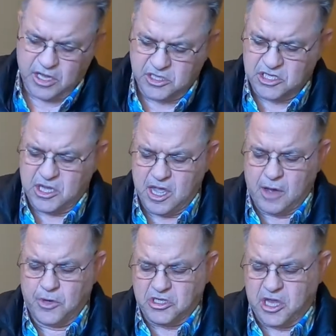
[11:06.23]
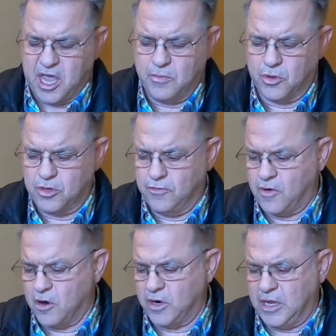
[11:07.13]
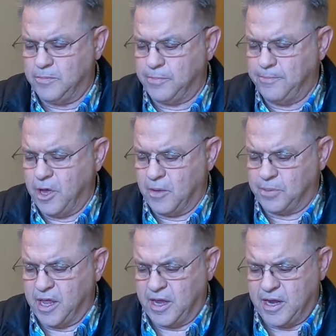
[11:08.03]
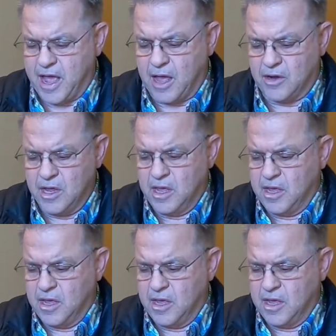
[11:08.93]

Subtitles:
and see how much cable you've already played out.